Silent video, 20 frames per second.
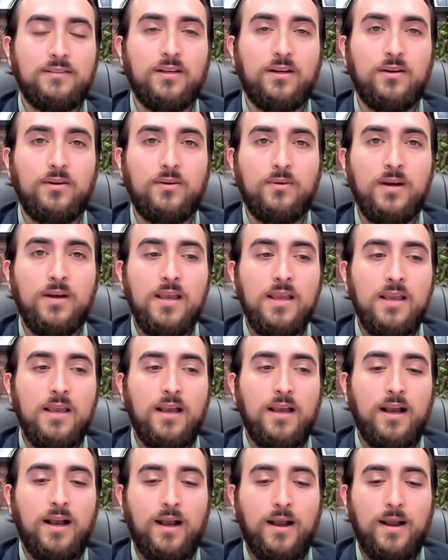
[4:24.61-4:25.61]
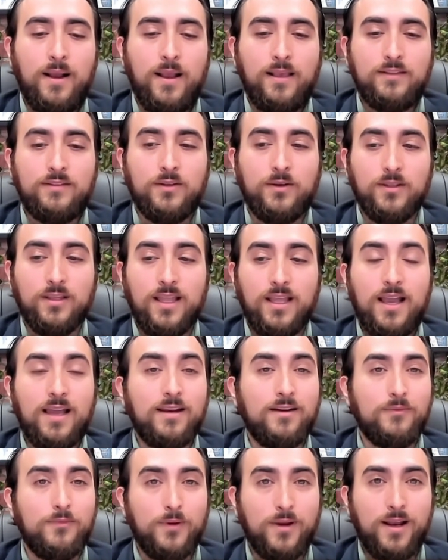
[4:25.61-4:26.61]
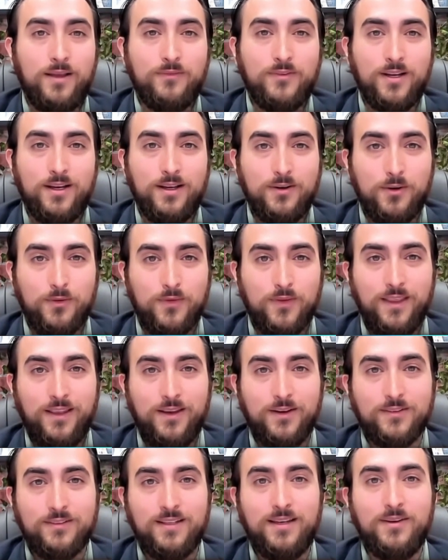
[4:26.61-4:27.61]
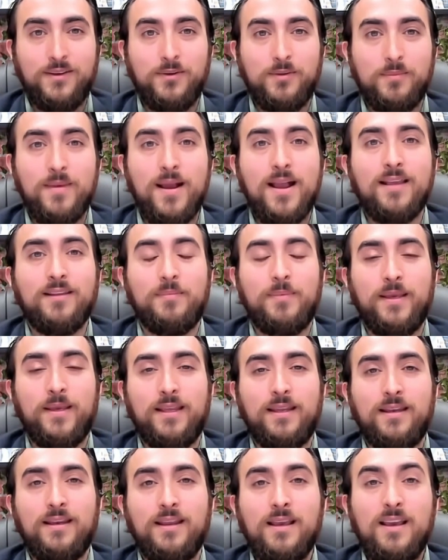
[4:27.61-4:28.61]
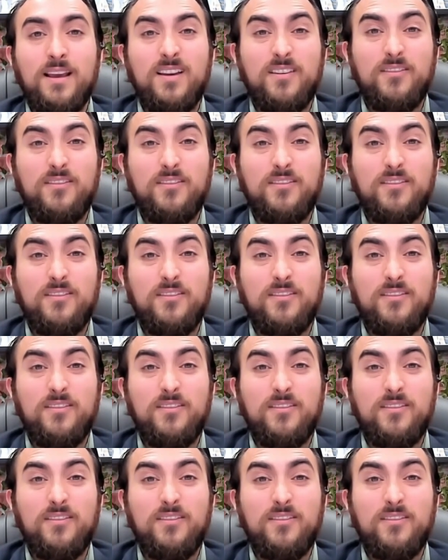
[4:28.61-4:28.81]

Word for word: So, uh, so a lot of what I've done over the years at Noom has been